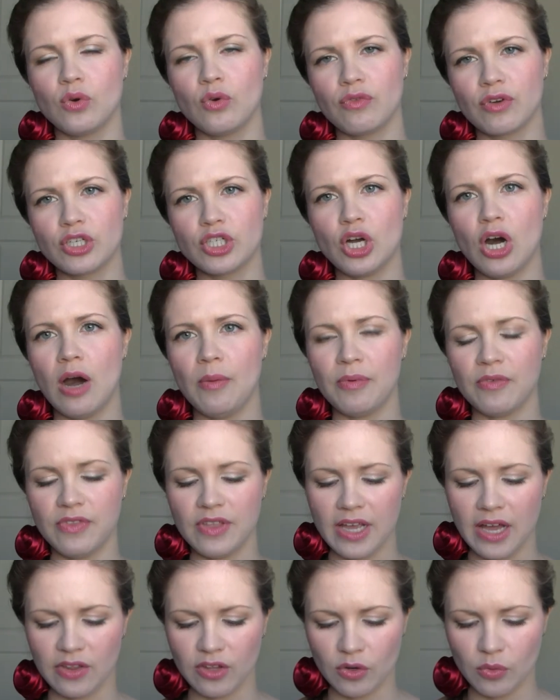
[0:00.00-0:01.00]
over top of
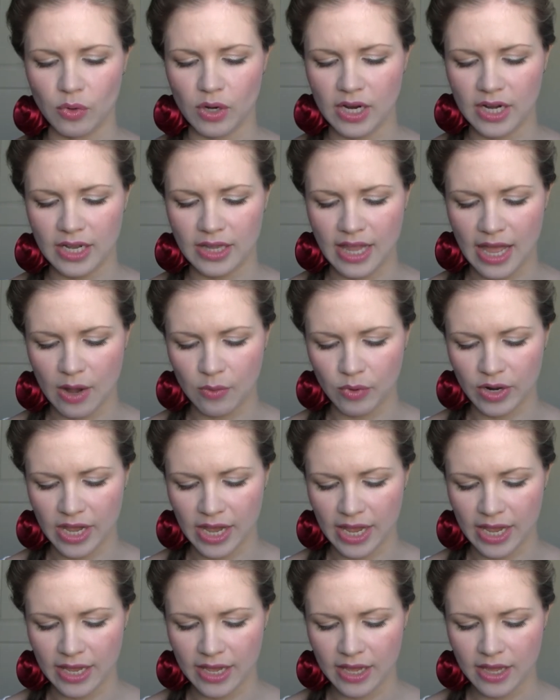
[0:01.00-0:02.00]
the other one, and that
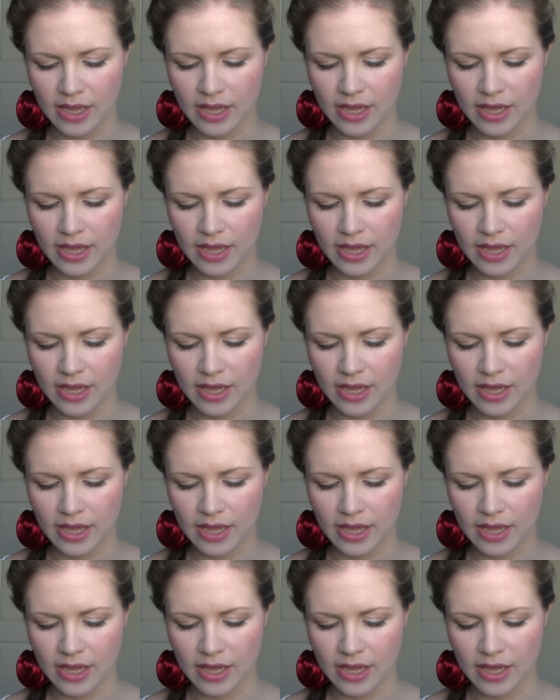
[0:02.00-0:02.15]
way